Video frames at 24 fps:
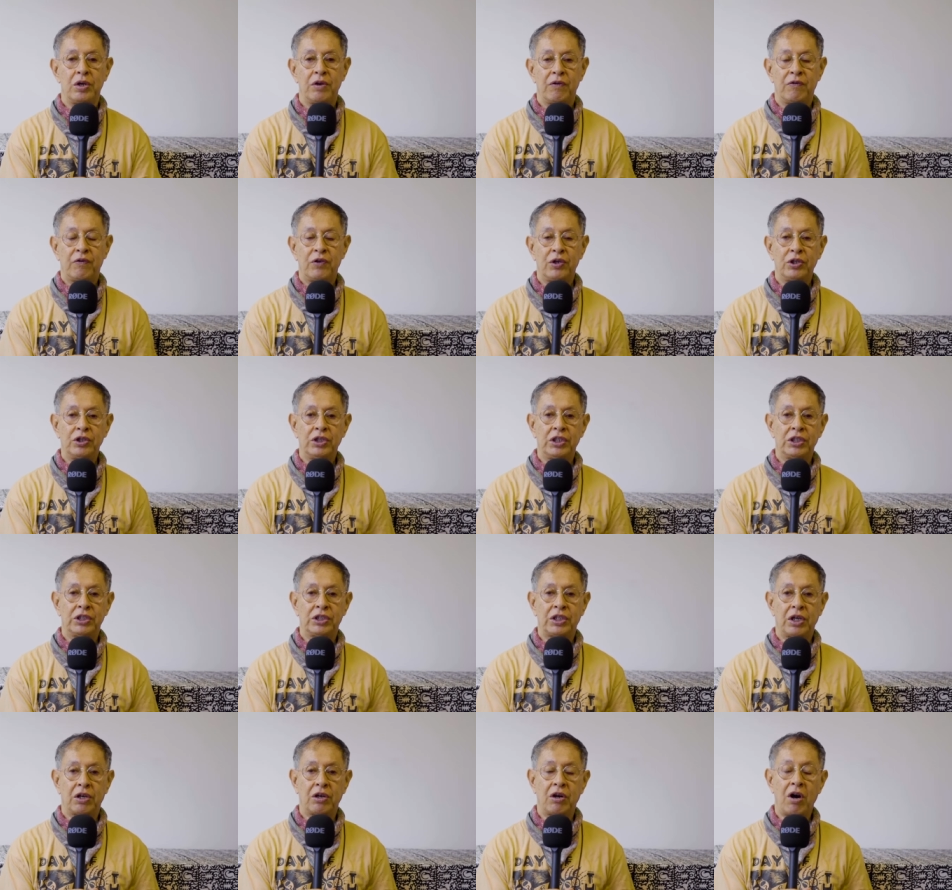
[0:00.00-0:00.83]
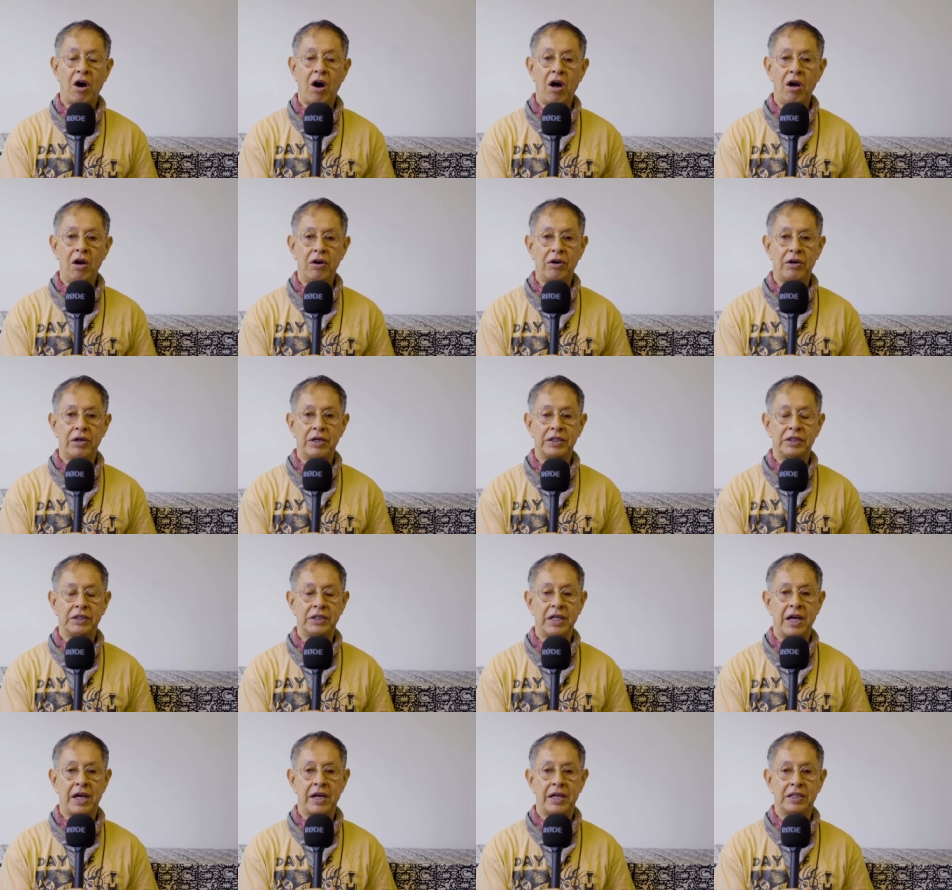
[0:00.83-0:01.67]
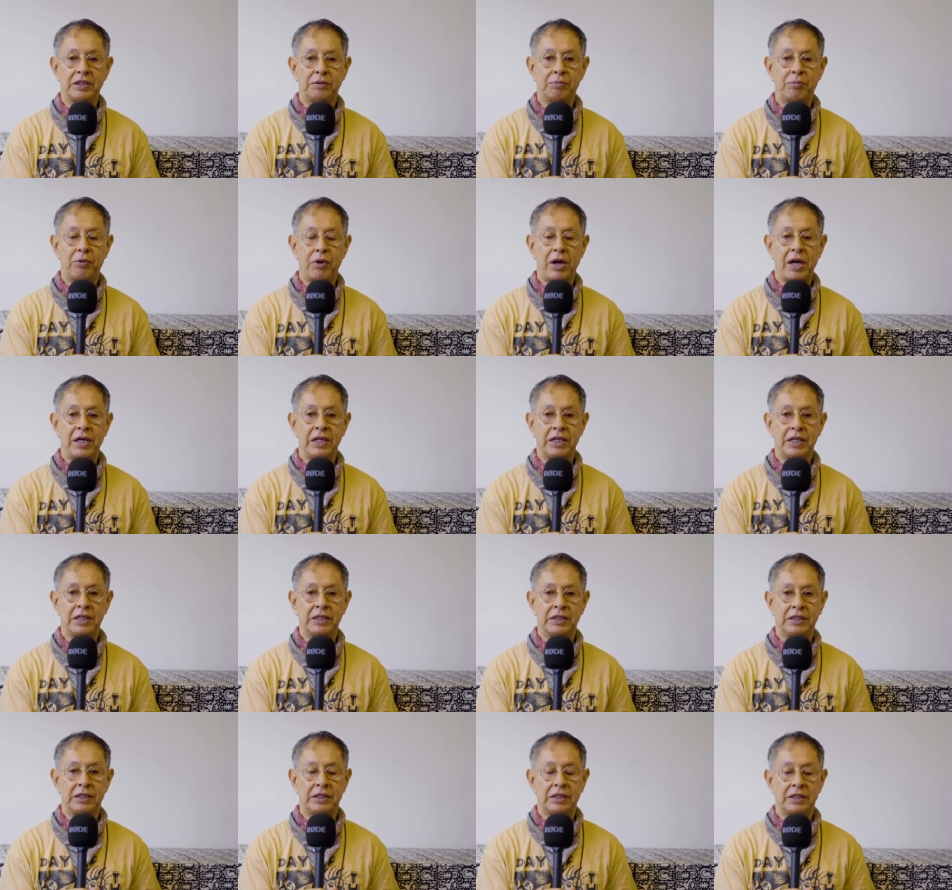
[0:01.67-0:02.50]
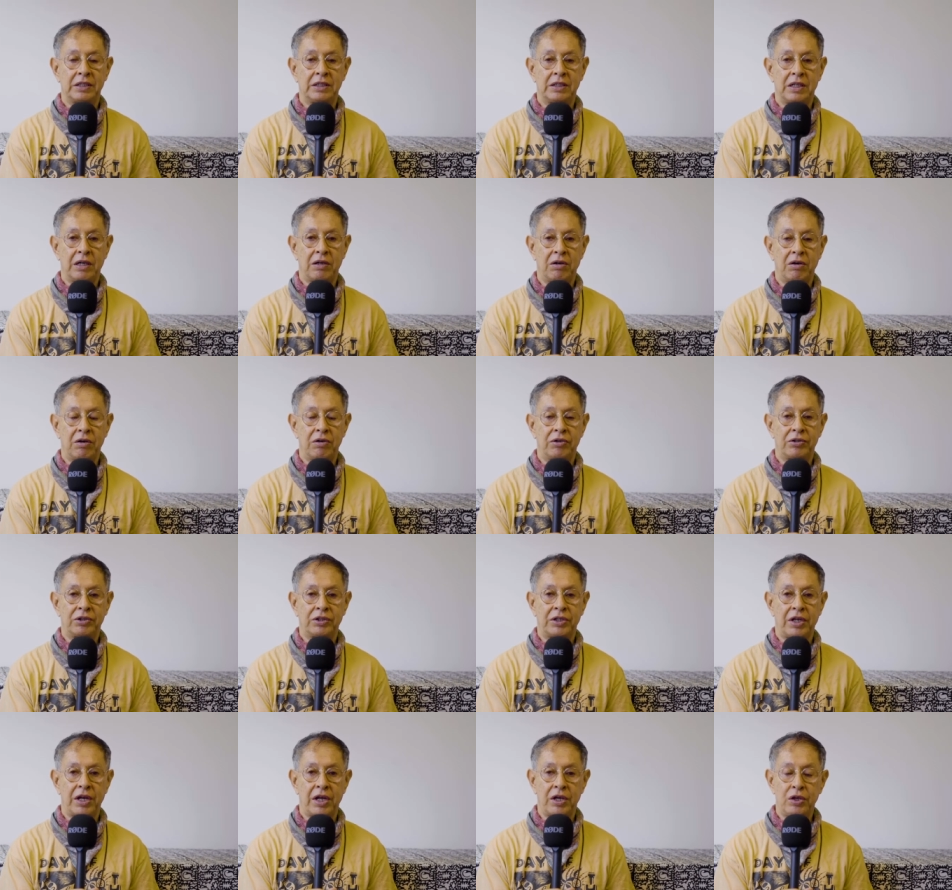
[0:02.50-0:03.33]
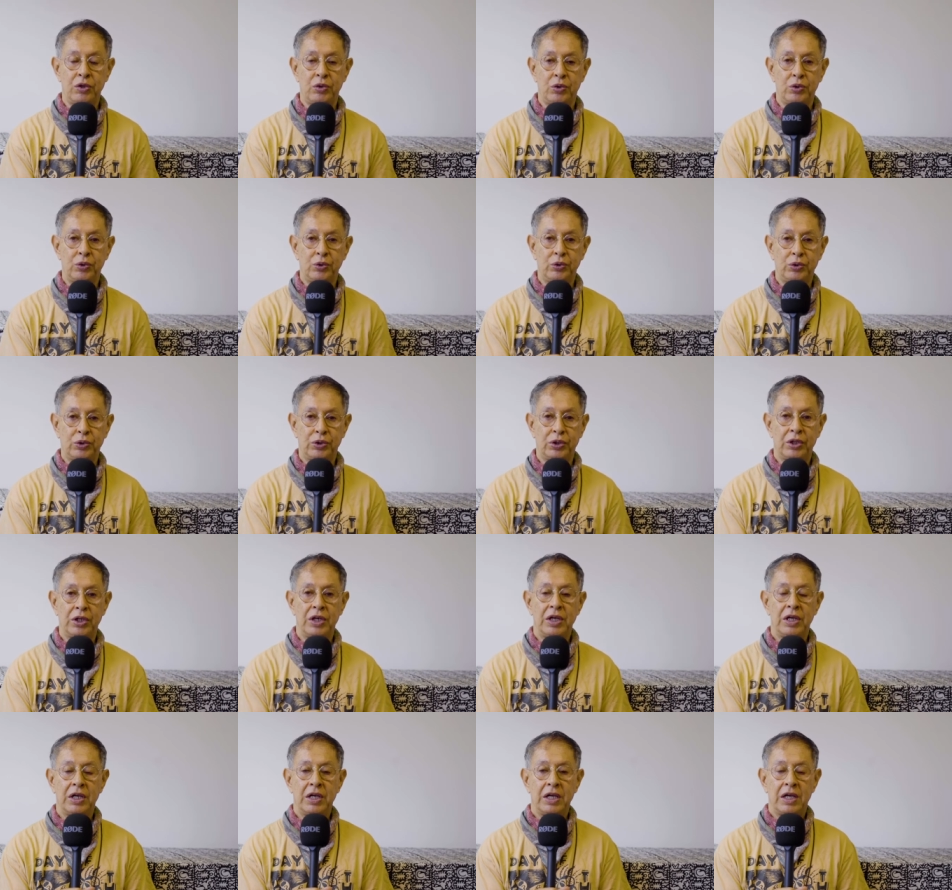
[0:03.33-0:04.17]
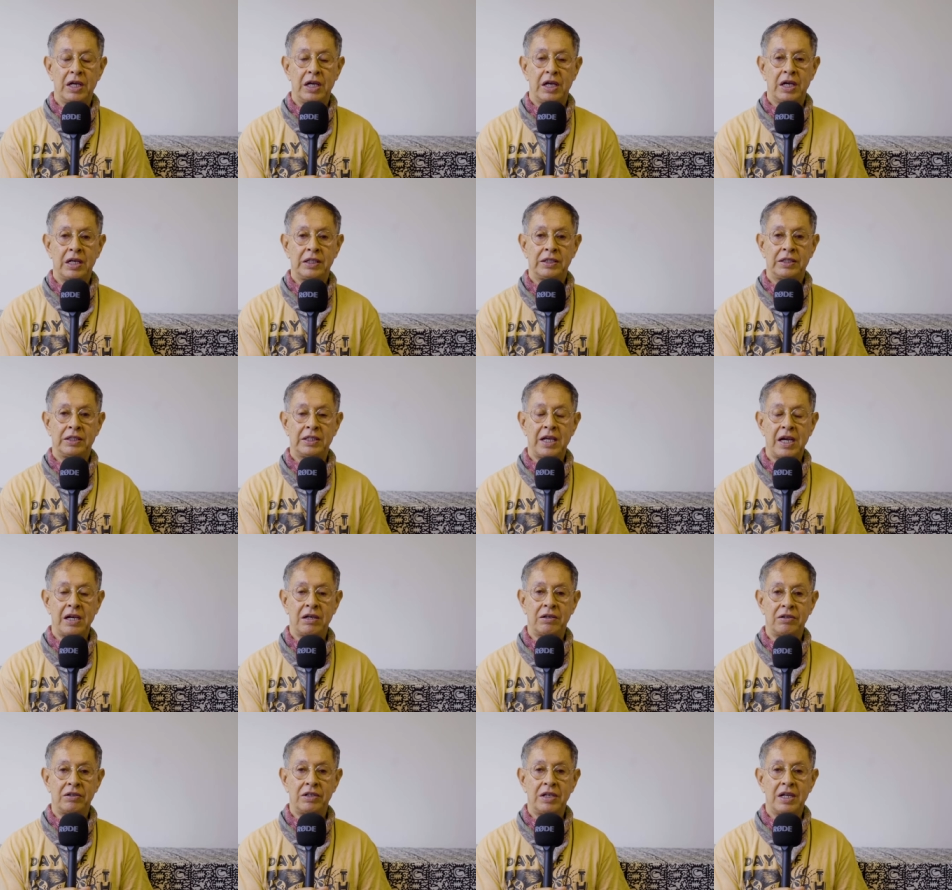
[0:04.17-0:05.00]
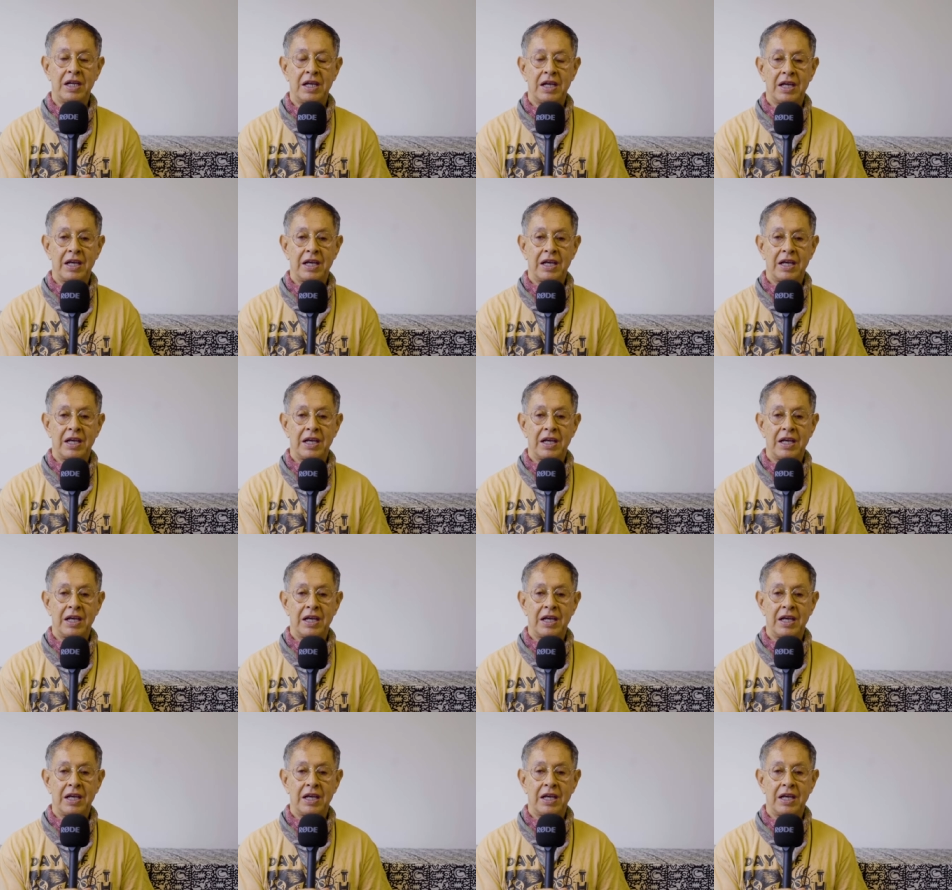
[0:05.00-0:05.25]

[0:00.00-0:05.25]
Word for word: First is the color is not as bright as the colors that I use. And second,